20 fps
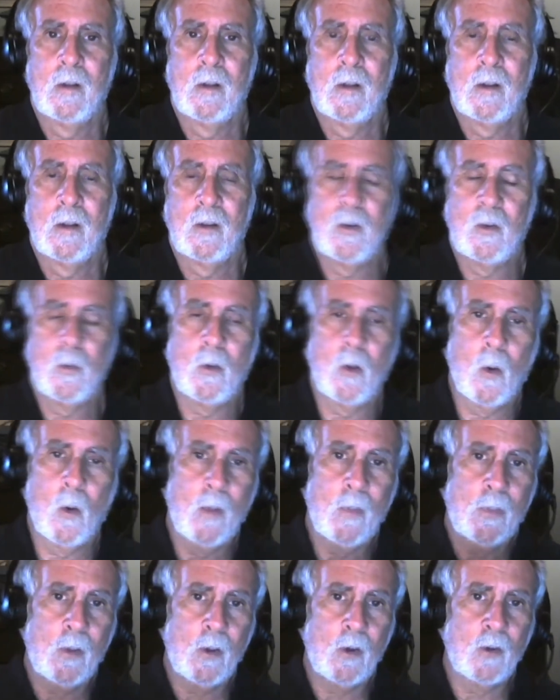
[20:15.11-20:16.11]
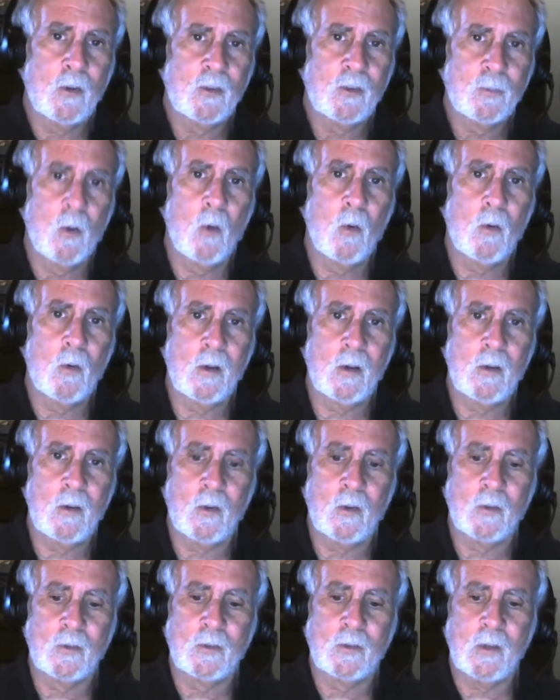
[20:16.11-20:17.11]
and she would go out there and smoke, and you
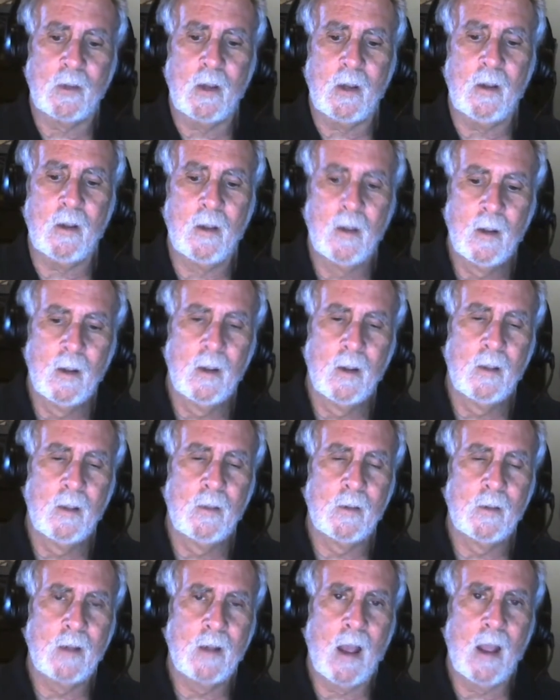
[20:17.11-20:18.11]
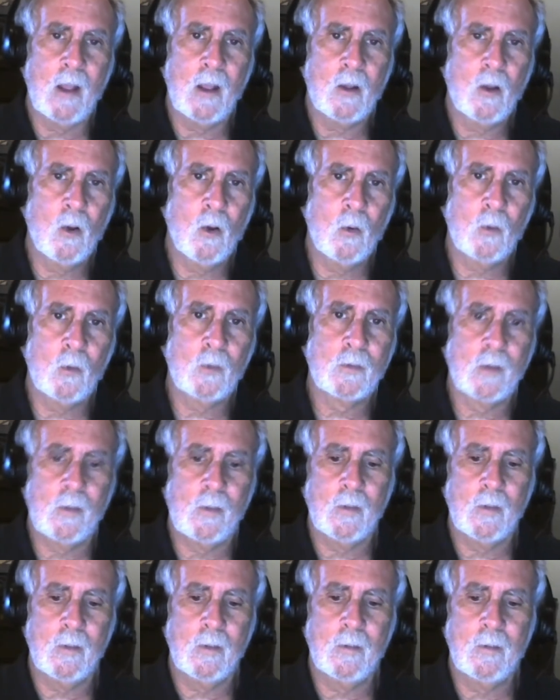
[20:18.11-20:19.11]
could see the Diet Cokes
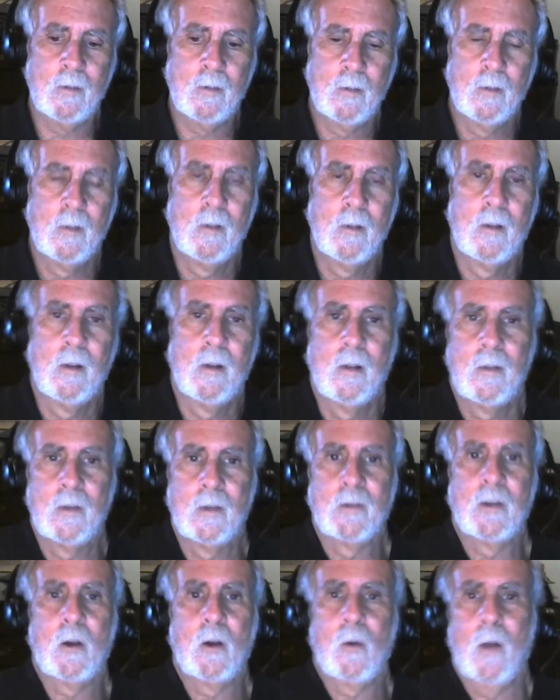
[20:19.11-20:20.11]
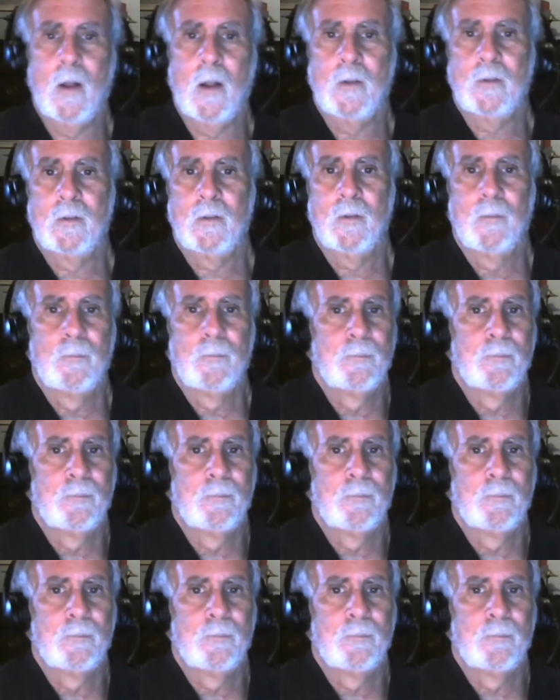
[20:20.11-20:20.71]
and the the cigarettes.